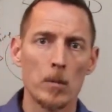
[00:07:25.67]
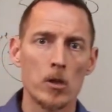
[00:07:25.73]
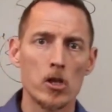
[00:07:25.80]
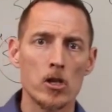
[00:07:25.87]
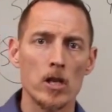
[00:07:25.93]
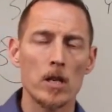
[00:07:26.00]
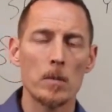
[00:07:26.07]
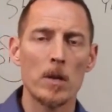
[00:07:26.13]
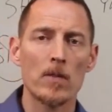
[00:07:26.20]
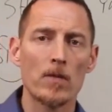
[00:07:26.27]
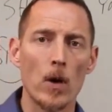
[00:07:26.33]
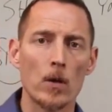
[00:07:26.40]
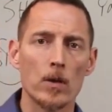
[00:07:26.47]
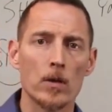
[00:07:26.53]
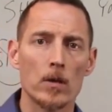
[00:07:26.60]
but you need to be
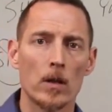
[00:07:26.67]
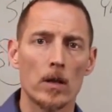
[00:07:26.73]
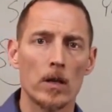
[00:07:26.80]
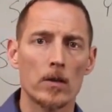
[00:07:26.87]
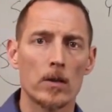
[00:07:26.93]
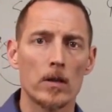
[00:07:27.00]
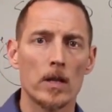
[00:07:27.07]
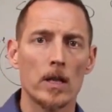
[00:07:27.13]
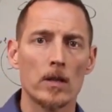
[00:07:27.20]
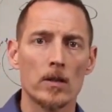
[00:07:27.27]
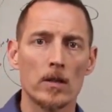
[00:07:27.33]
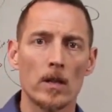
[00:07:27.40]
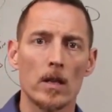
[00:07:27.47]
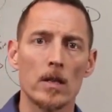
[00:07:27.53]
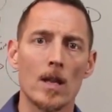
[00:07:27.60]
focused on it to the
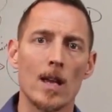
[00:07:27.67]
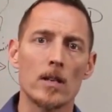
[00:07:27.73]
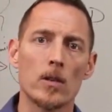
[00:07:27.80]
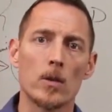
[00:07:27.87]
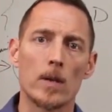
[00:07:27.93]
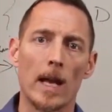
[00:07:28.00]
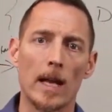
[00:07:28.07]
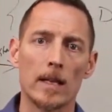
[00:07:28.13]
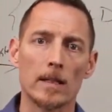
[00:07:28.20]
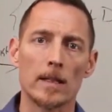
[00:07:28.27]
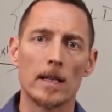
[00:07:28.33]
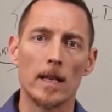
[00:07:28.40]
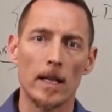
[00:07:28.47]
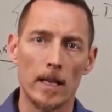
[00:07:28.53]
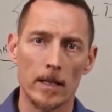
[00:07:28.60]
extent that you
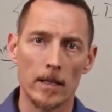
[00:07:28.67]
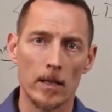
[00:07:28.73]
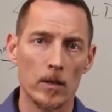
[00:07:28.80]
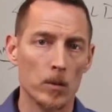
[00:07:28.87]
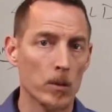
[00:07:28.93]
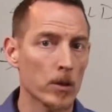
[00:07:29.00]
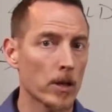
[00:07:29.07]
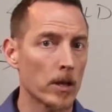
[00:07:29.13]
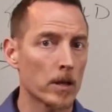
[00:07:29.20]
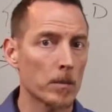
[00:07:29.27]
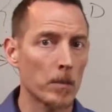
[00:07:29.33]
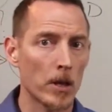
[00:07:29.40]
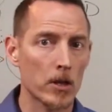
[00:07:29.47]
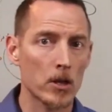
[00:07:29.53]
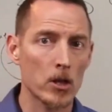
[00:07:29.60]
can get it. In other words, get
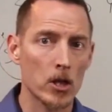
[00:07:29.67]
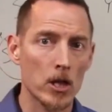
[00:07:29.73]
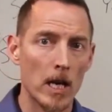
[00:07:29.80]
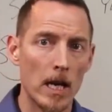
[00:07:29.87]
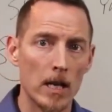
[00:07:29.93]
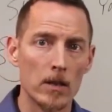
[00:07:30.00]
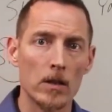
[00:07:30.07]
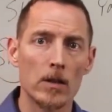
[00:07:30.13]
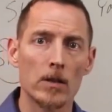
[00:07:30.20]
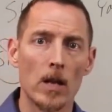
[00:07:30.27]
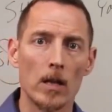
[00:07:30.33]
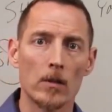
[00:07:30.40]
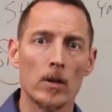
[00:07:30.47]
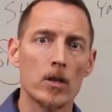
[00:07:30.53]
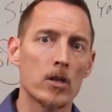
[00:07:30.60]
as much as you can to the
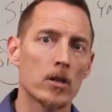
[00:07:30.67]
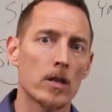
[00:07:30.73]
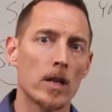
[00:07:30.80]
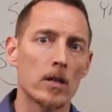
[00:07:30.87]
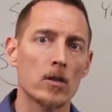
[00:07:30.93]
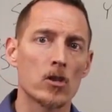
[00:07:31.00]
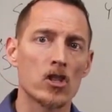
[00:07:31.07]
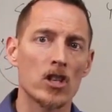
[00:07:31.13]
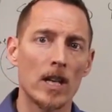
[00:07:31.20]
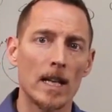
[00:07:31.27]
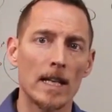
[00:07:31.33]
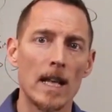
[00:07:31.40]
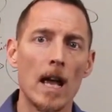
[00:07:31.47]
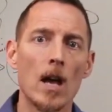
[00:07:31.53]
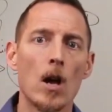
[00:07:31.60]
toleration that your
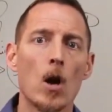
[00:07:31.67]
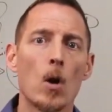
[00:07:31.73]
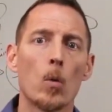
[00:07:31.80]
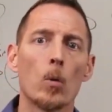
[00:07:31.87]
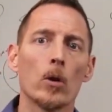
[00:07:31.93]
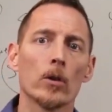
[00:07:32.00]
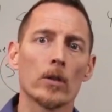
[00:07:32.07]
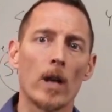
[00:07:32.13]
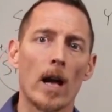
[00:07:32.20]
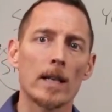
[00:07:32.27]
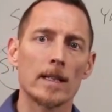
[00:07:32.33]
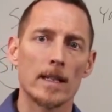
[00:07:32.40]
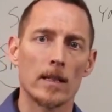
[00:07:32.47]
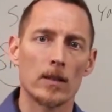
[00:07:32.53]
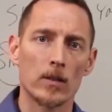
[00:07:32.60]
skin will
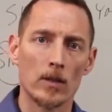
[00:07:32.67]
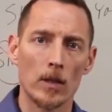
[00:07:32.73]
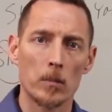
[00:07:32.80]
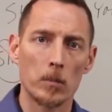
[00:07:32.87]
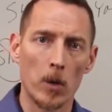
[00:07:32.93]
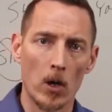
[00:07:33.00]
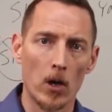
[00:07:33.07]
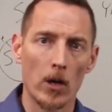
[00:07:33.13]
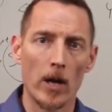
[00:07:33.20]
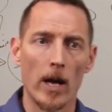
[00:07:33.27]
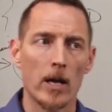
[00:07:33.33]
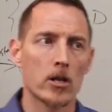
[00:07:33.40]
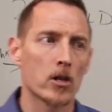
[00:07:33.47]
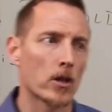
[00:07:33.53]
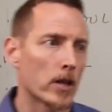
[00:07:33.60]
not get a sunburn
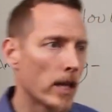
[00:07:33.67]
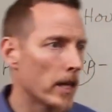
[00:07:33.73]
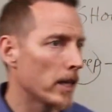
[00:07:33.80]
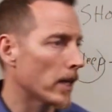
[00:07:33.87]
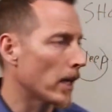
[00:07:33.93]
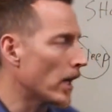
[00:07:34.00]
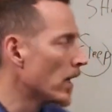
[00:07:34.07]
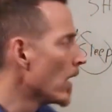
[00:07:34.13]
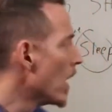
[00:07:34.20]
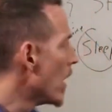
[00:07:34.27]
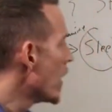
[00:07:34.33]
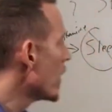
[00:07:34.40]
as you're getting it.